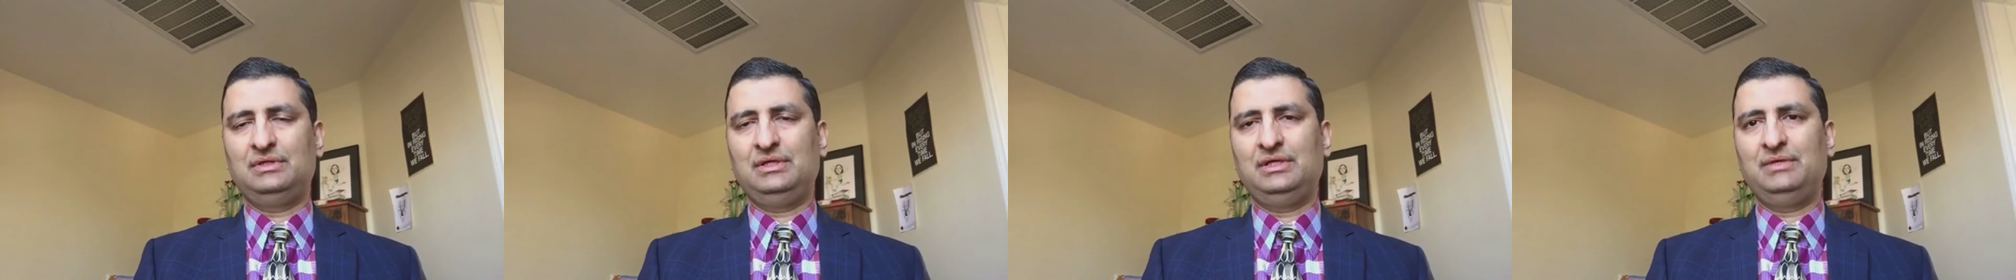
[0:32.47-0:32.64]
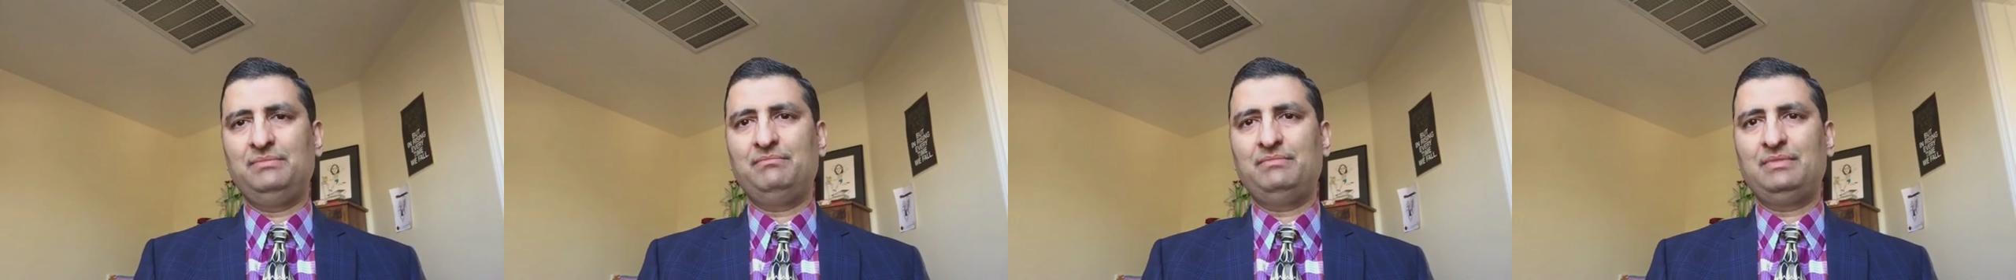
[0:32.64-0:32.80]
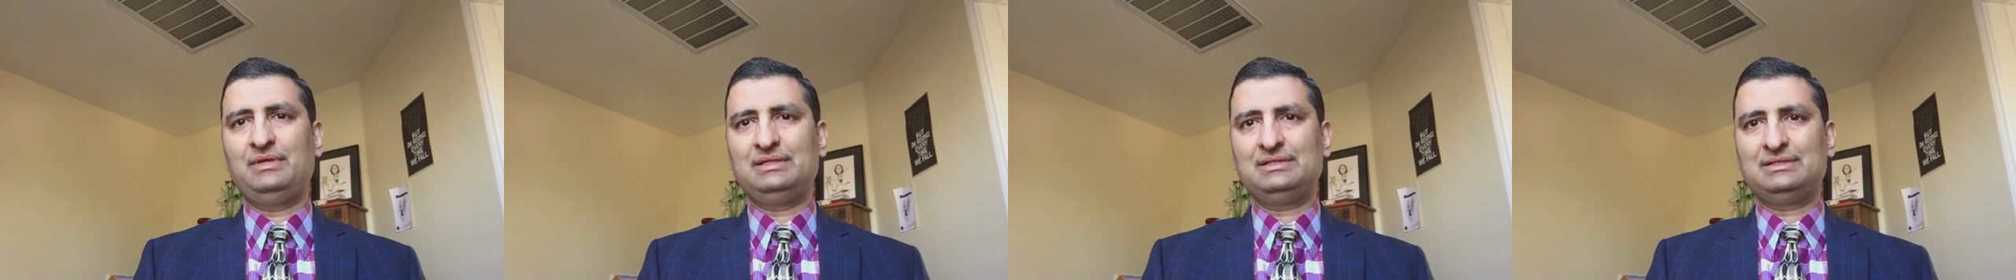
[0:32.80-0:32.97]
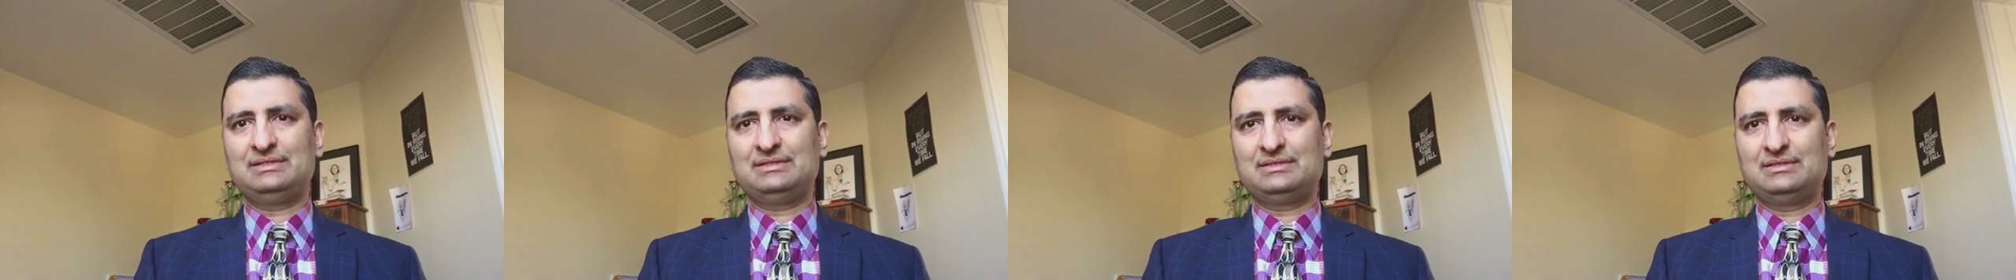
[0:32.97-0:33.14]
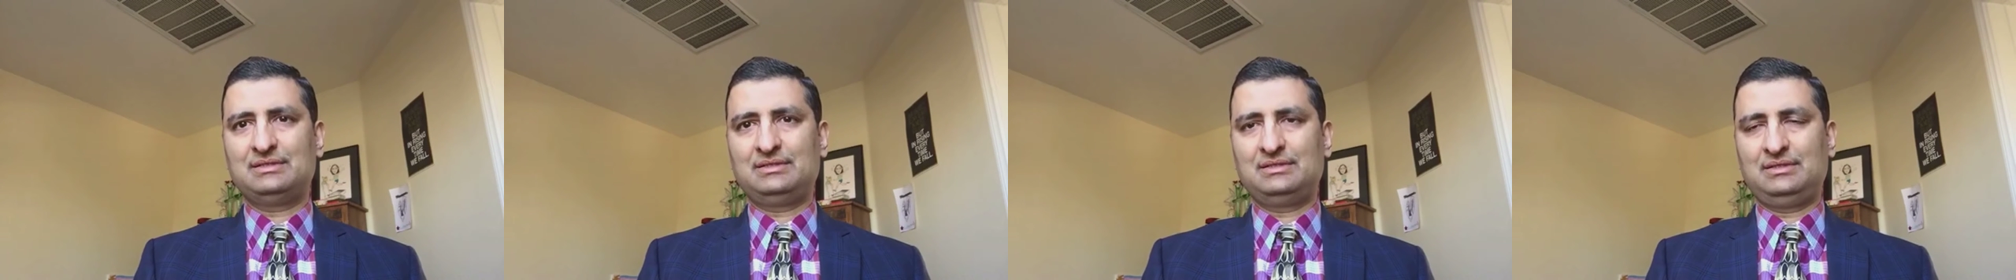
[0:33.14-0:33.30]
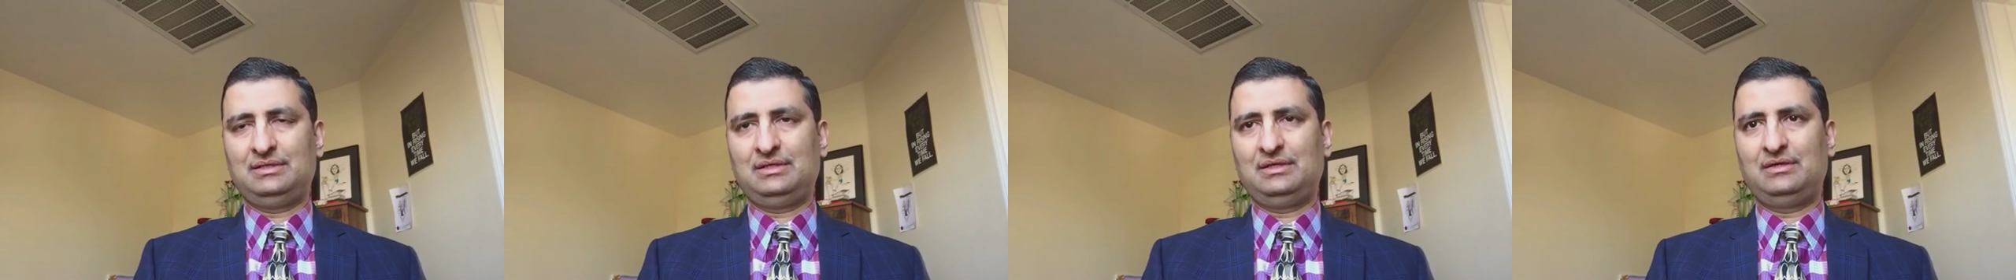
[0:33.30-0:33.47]

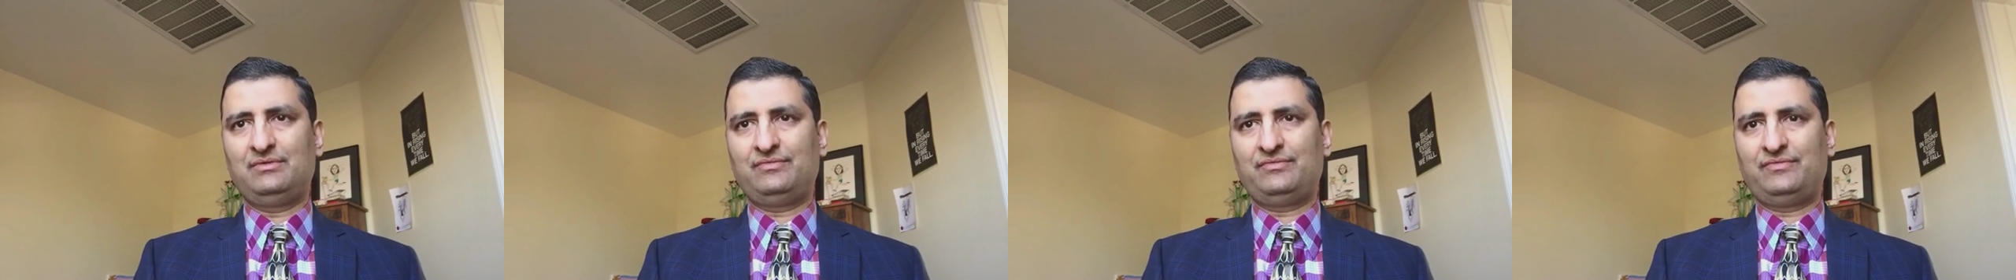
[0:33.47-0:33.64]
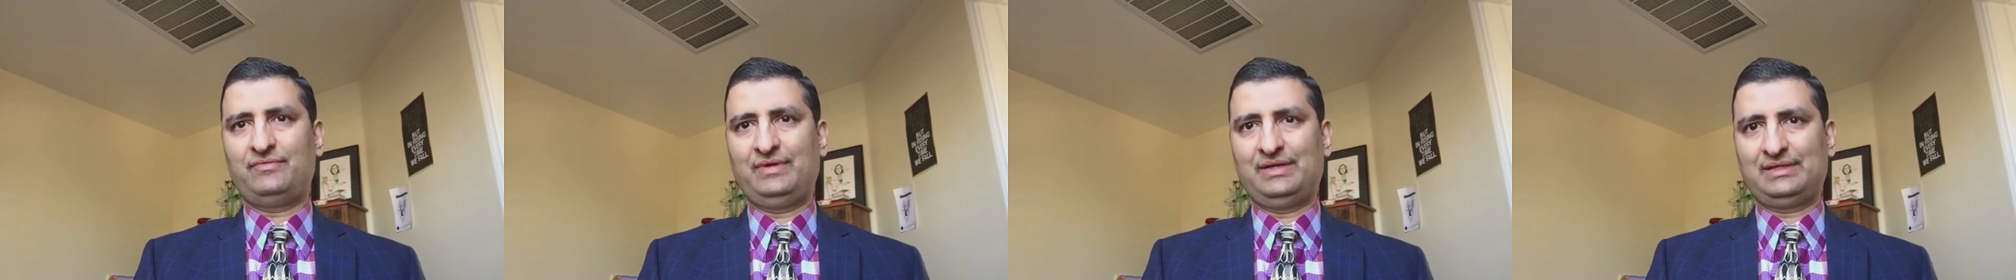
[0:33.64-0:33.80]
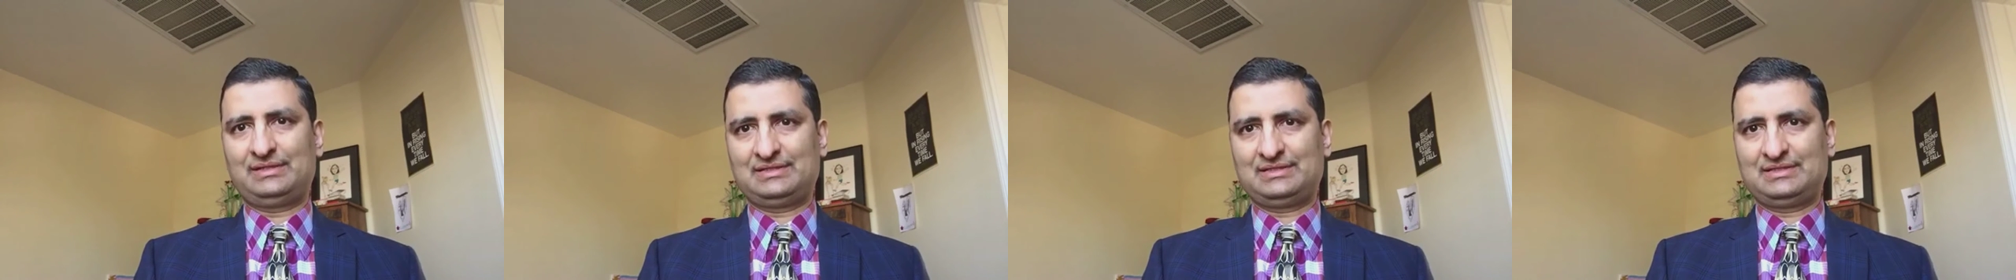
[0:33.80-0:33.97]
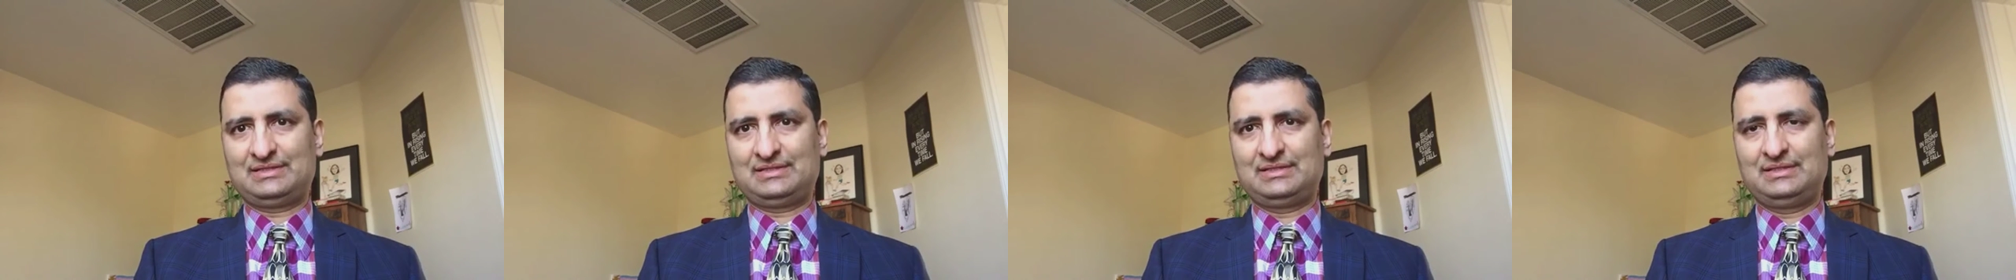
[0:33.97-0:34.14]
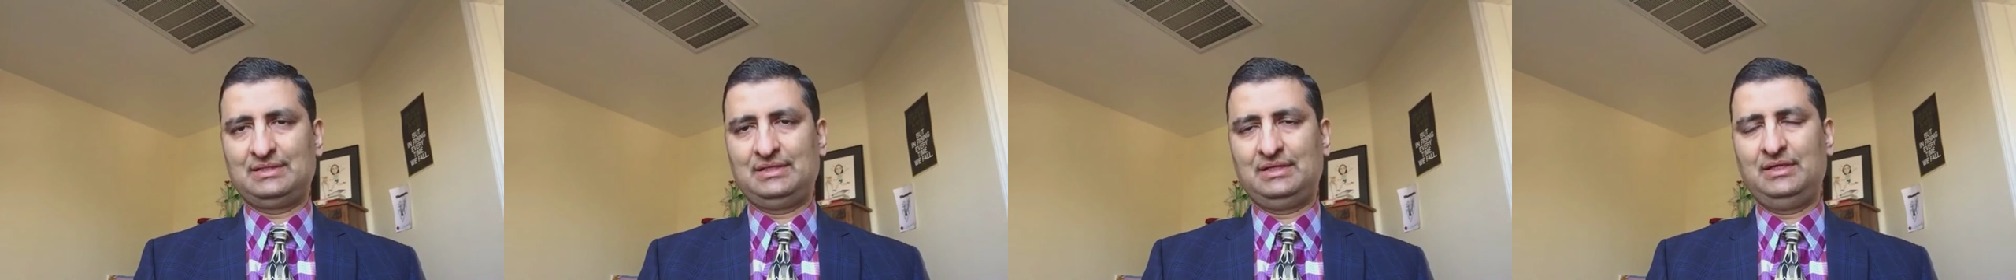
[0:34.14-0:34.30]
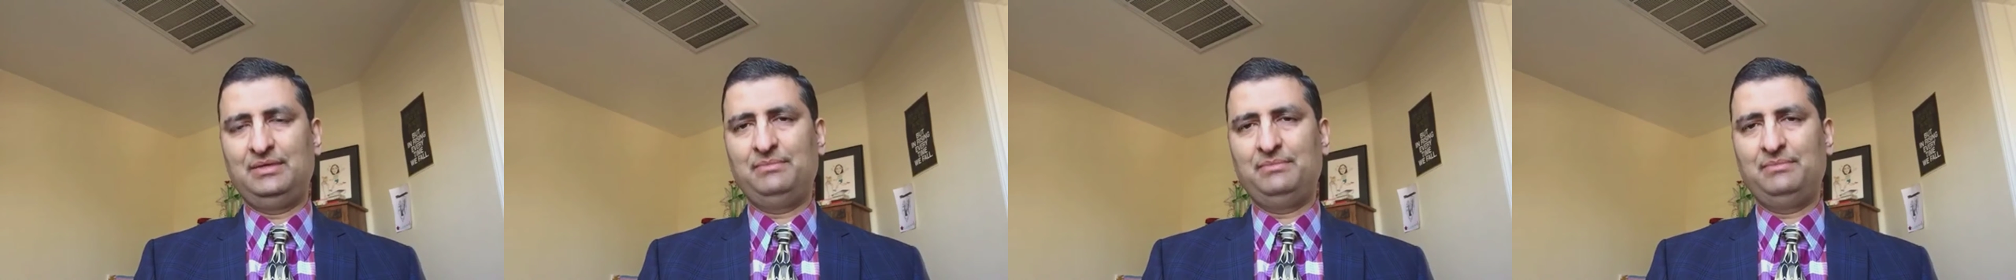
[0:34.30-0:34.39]
immense effects,